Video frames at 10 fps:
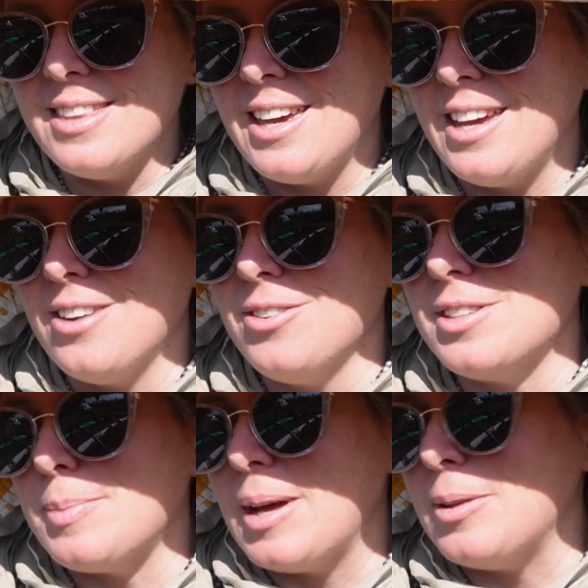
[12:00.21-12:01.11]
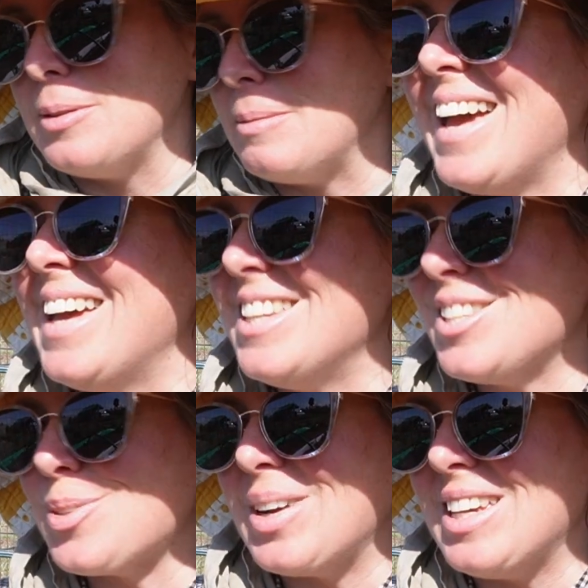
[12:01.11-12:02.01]
the air as well. And
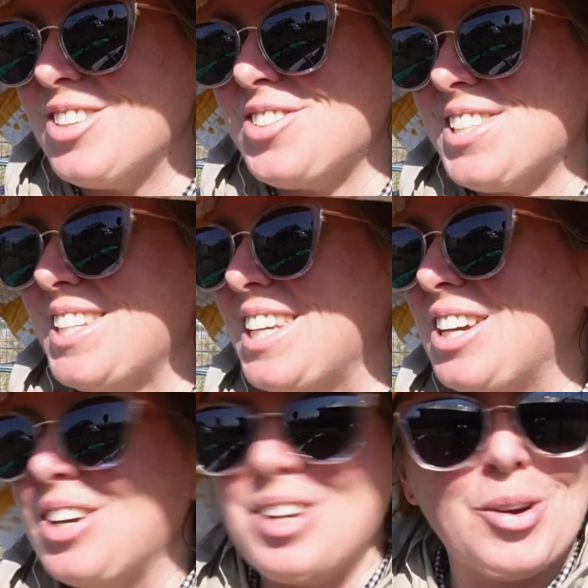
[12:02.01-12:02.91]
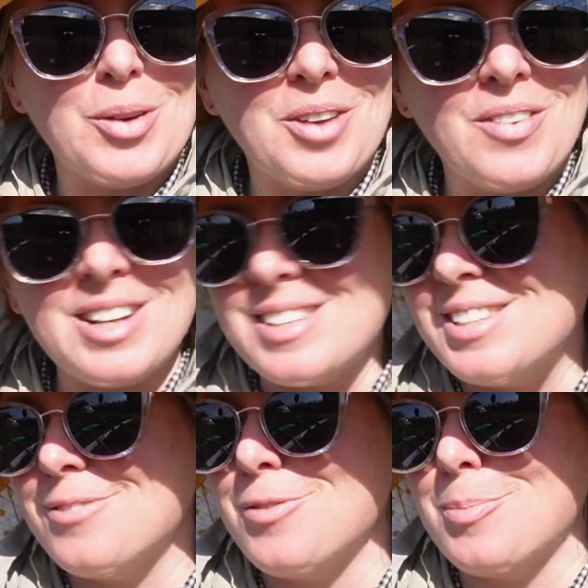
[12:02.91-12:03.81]
it's quite interesting going around to the
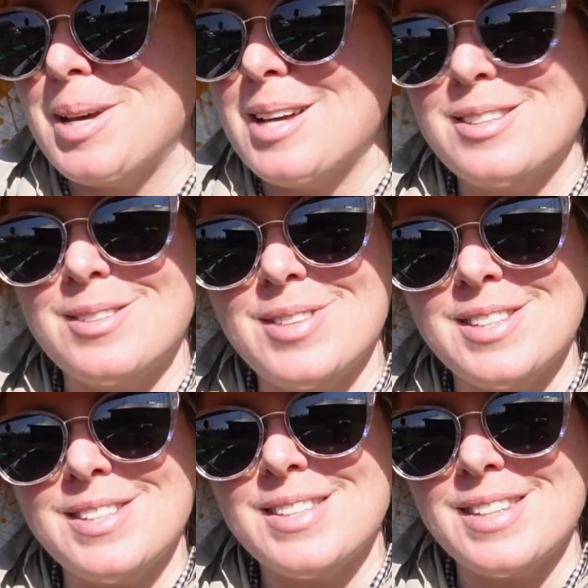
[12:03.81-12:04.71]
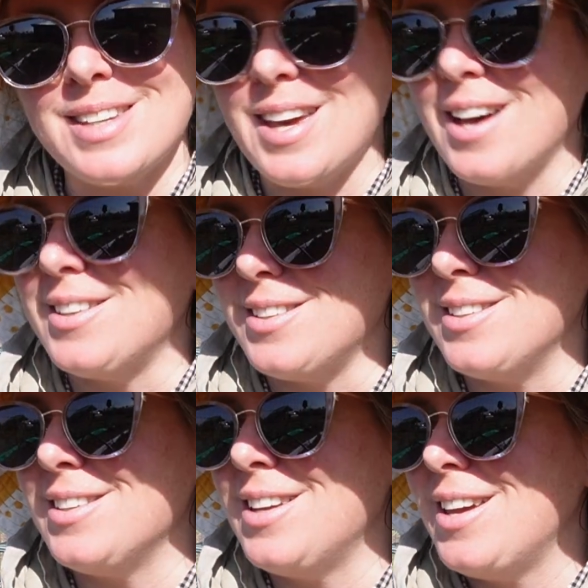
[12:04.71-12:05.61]
different parts of this
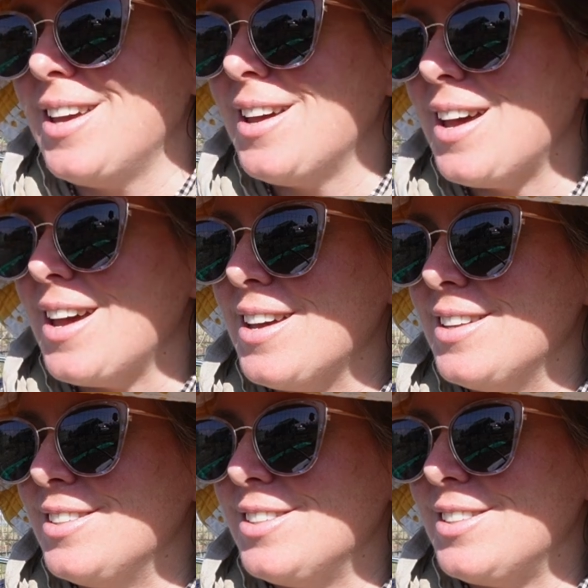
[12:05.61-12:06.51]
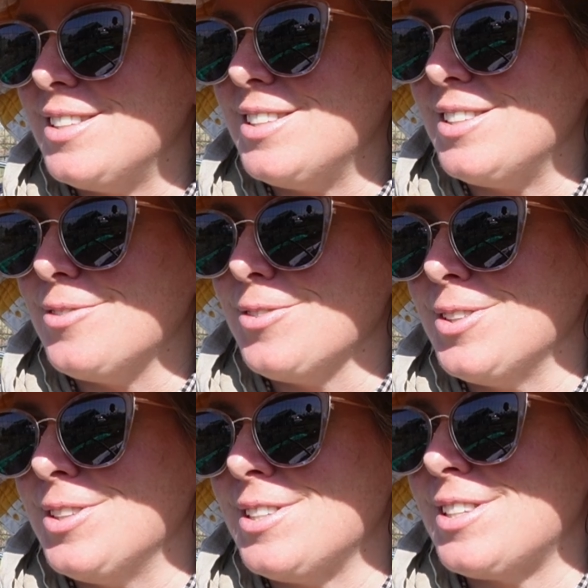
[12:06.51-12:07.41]
garden and the
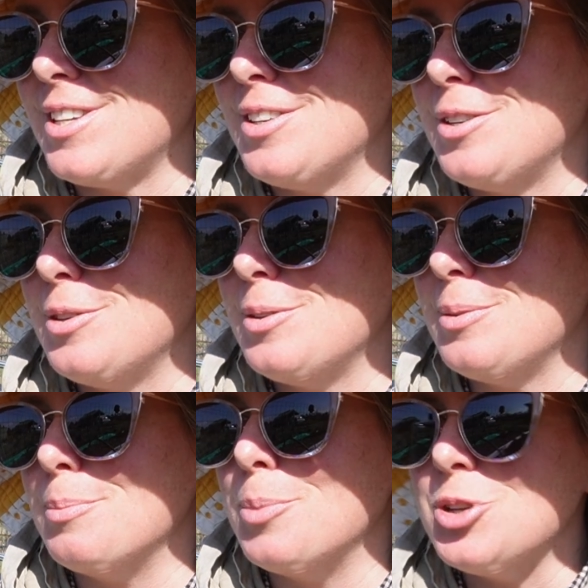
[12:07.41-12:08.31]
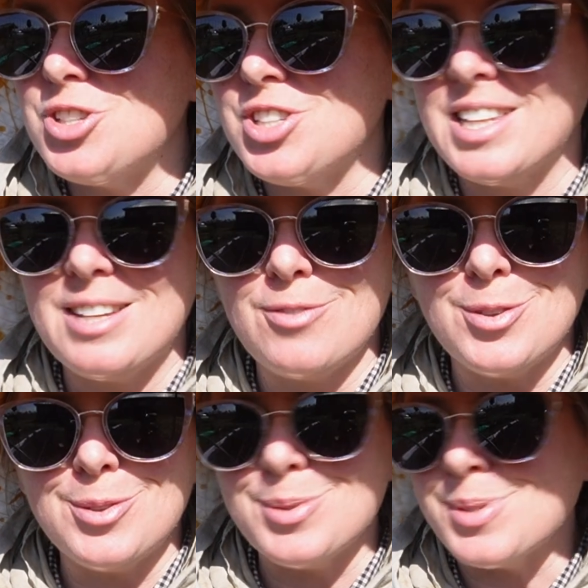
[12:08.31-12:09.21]
different moisture
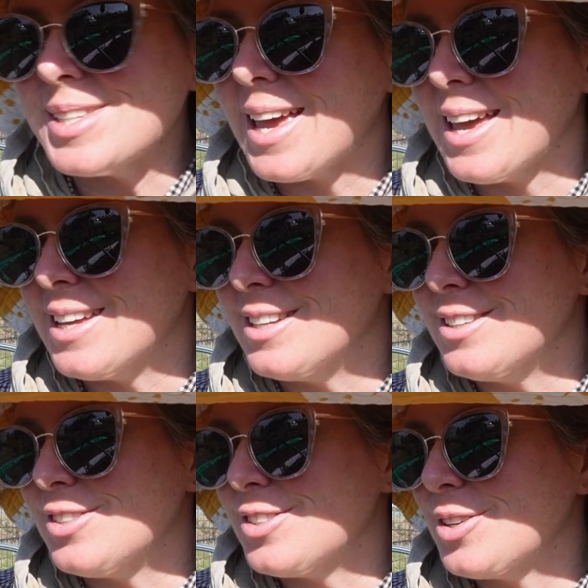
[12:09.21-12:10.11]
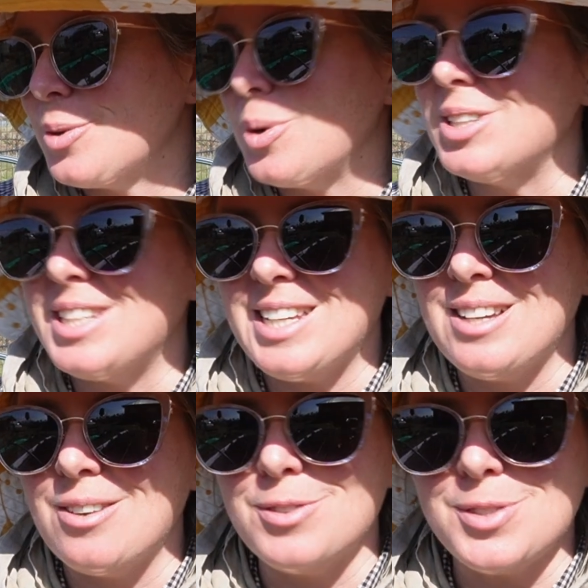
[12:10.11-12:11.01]
levels and
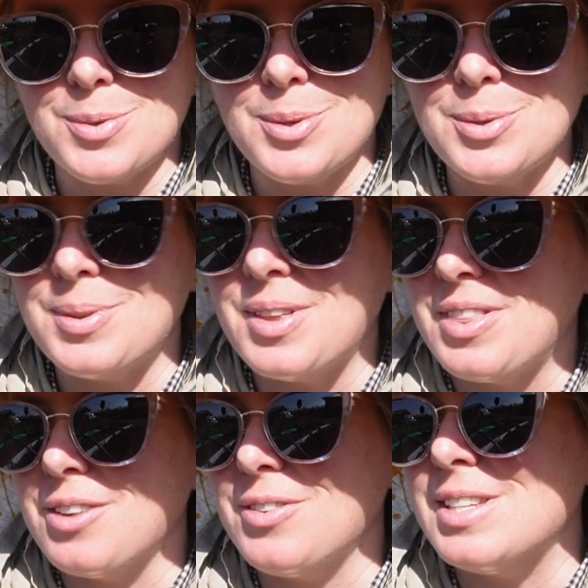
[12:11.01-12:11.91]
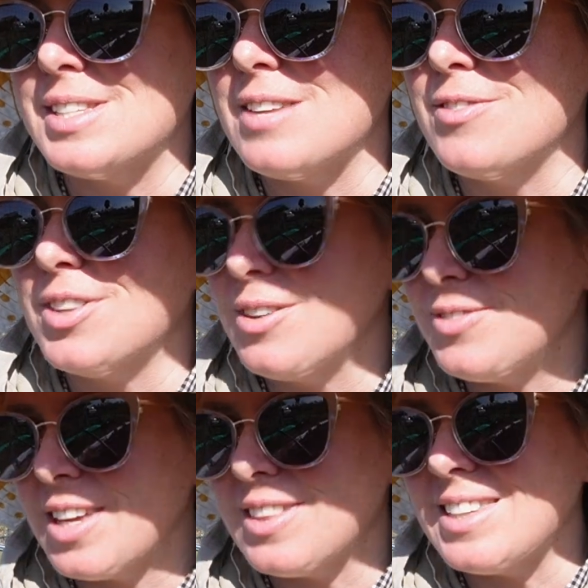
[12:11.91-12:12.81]
quality of soil that there is, even though I've
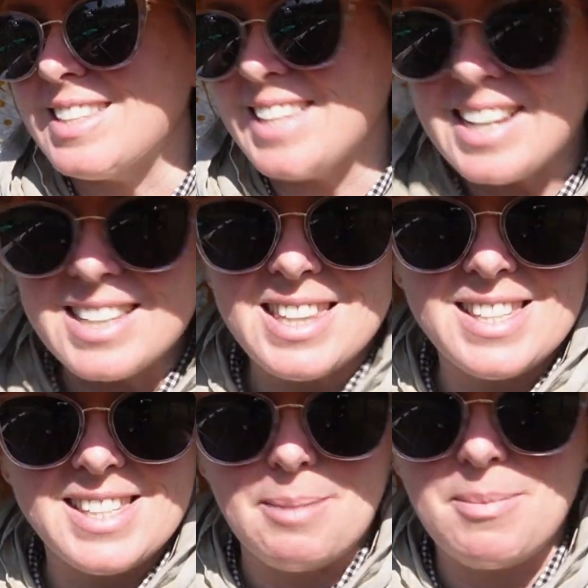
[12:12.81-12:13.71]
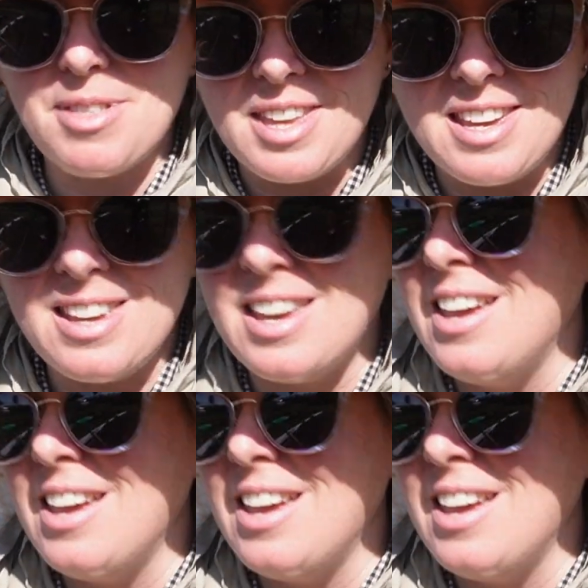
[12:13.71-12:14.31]
done exactly the same thing